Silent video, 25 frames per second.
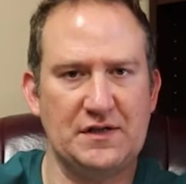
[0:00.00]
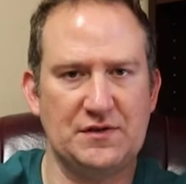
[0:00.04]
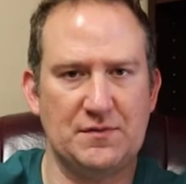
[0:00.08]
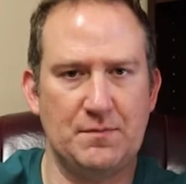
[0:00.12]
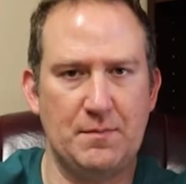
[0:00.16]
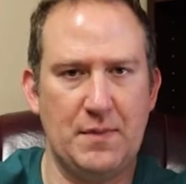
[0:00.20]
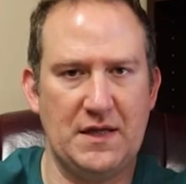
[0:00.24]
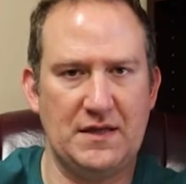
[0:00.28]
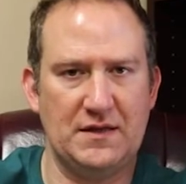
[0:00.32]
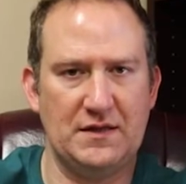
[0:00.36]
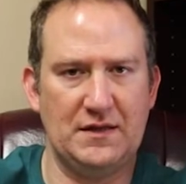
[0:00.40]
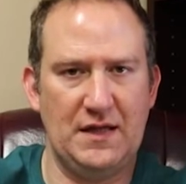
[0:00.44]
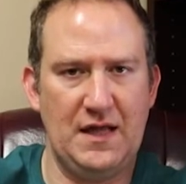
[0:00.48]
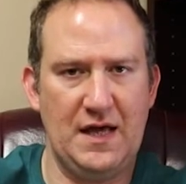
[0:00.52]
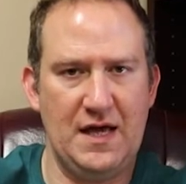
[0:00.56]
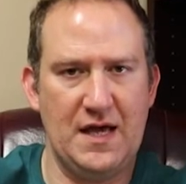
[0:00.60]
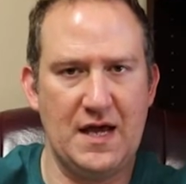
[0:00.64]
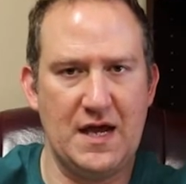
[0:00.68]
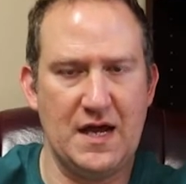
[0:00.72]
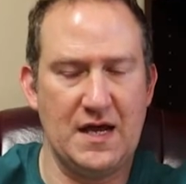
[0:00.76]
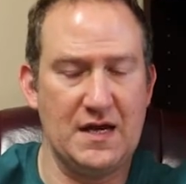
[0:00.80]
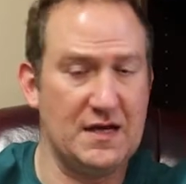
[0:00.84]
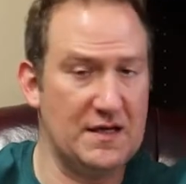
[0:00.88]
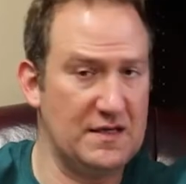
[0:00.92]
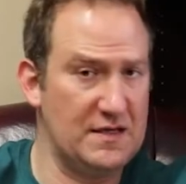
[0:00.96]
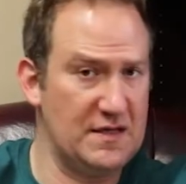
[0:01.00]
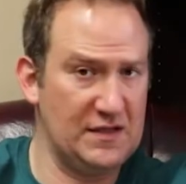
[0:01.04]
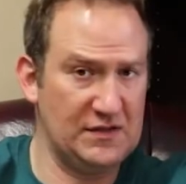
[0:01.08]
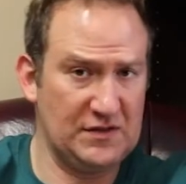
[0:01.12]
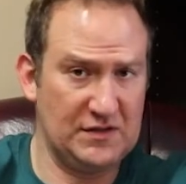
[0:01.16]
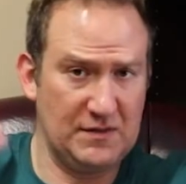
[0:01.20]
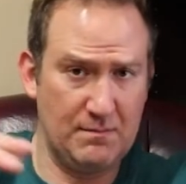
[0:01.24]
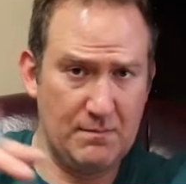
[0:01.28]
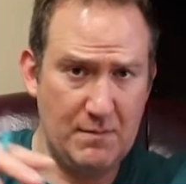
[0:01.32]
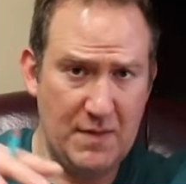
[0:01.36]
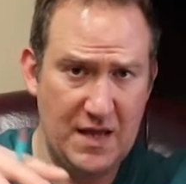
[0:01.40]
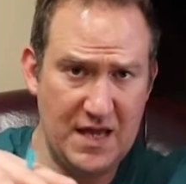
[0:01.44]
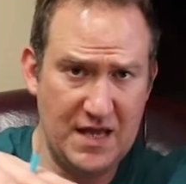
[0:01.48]
has been laid. It
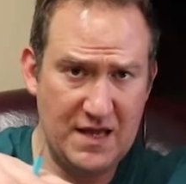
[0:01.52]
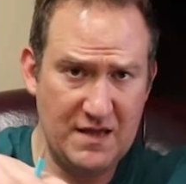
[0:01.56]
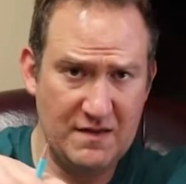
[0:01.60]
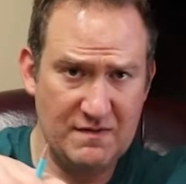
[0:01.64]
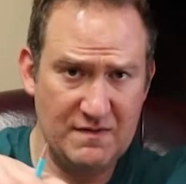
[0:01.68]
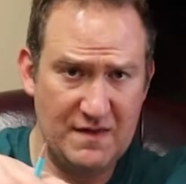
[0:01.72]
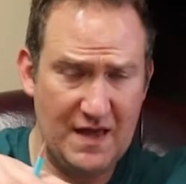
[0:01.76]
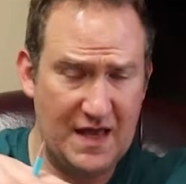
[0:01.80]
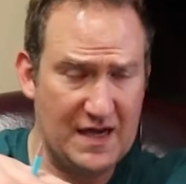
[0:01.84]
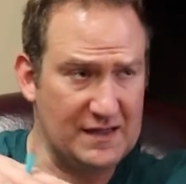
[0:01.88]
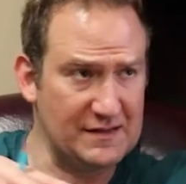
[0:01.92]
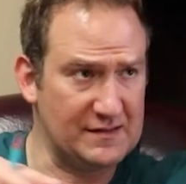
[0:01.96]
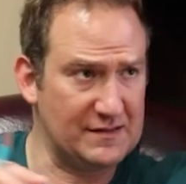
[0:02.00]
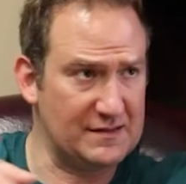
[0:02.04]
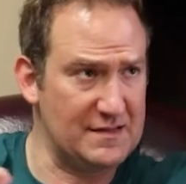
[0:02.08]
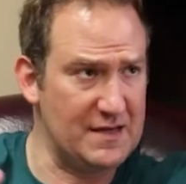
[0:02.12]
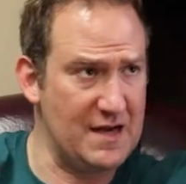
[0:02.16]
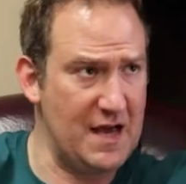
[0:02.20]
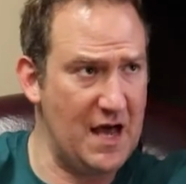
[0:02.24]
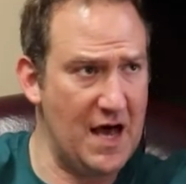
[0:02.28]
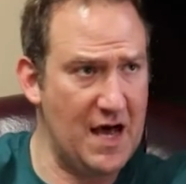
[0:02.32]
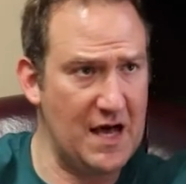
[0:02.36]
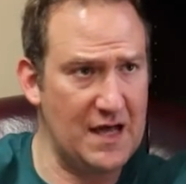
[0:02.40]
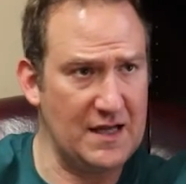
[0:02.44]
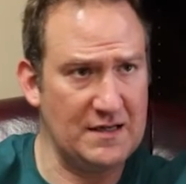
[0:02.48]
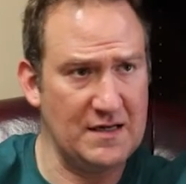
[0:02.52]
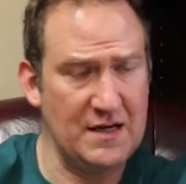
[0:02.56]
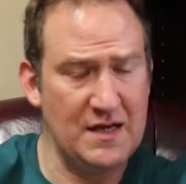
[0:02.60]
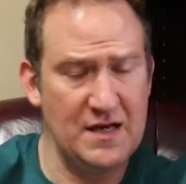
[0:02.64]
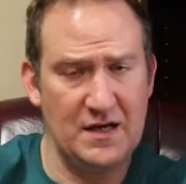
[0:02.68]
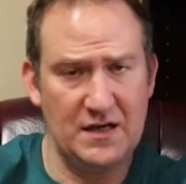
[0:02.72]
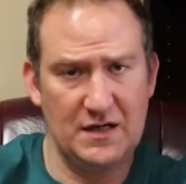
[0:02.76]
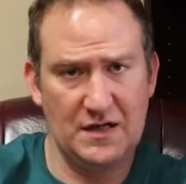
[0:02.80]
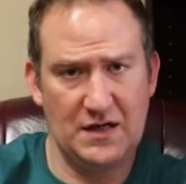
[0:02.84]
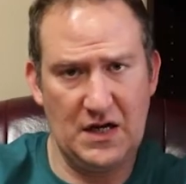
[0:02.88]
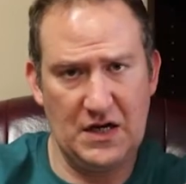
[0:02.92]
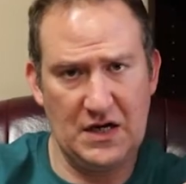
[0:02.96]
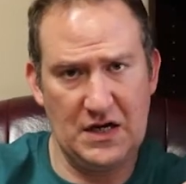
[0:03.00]
doesn't mean that it's not
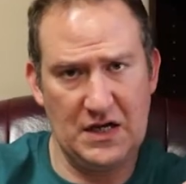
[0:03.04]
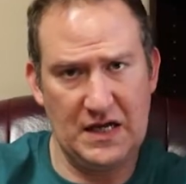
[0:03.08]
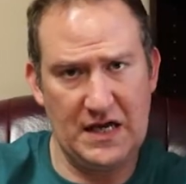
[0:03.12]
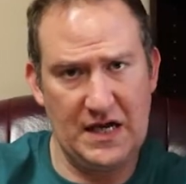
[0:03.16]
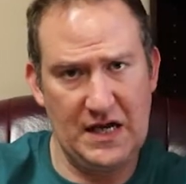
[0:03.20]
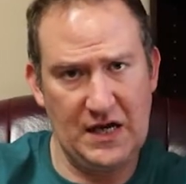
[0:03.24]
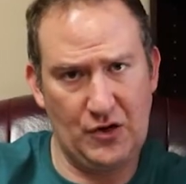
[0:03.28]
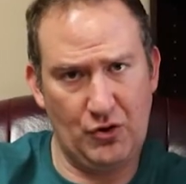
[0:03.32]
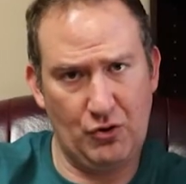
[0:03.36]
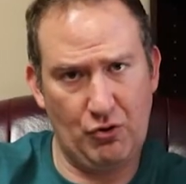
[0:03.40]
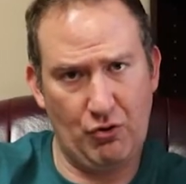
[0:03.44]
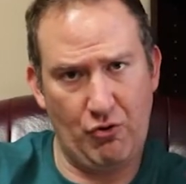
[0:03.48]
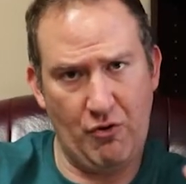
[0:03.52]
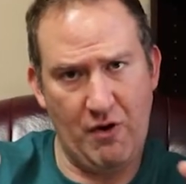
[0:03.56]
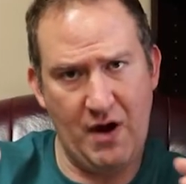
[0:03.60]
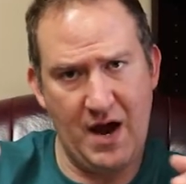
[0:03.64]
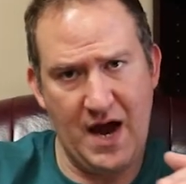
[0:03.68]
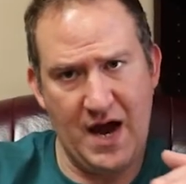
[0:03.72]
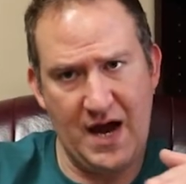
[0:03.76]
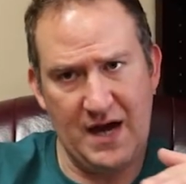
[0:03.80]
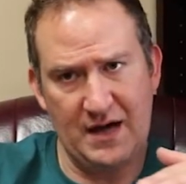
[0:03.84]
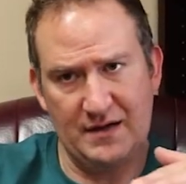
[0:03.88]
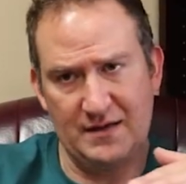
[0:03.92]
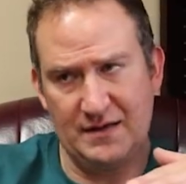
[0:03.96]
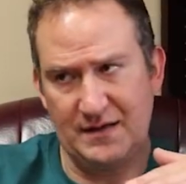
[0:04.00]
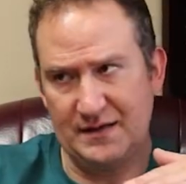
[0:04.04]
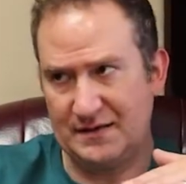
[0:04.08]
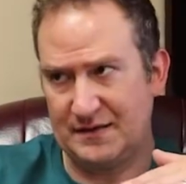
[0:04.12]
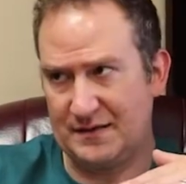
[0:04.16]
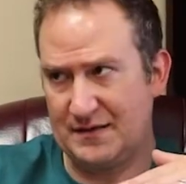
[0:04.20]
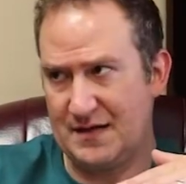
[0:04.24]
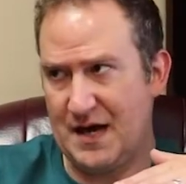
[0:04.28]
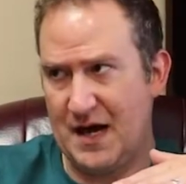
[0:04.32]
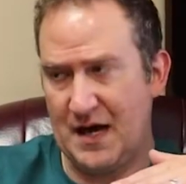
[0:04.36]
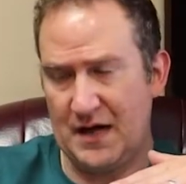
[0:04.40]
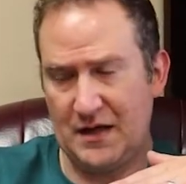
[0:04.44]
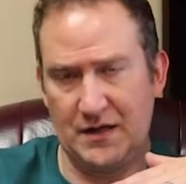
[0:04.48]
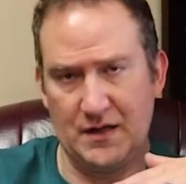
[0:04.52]
going to get cracked. It's
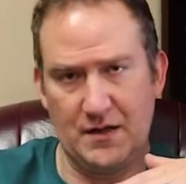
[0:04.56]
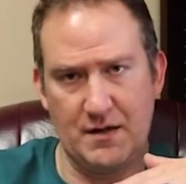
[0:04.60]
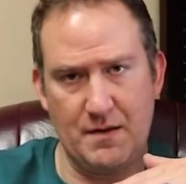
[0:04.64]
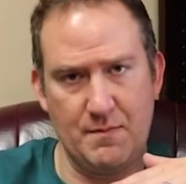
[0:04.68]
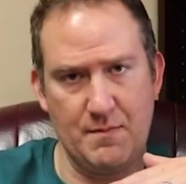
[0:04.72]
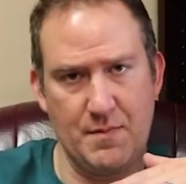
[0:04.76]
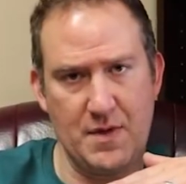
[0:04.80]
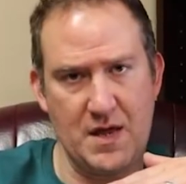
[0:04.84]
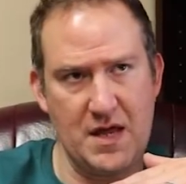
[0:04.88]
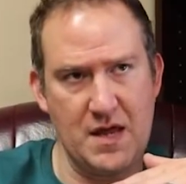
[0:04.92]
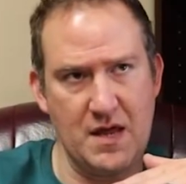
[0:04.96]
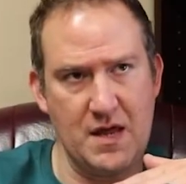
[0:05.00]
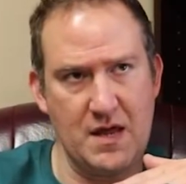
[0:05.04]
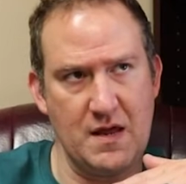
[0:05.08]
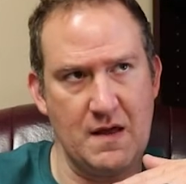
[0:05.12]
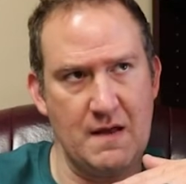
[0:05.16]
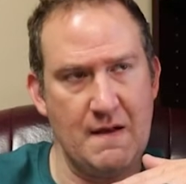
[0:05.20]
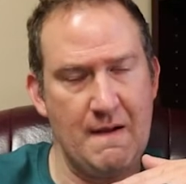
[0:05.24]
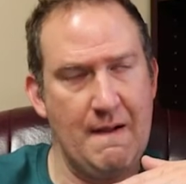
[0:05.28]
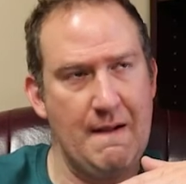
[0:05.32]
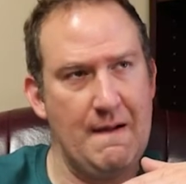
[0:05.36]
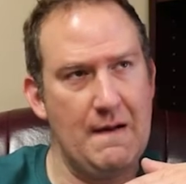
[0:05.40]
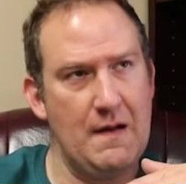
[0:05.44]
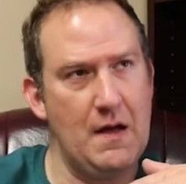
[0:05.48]
not going to be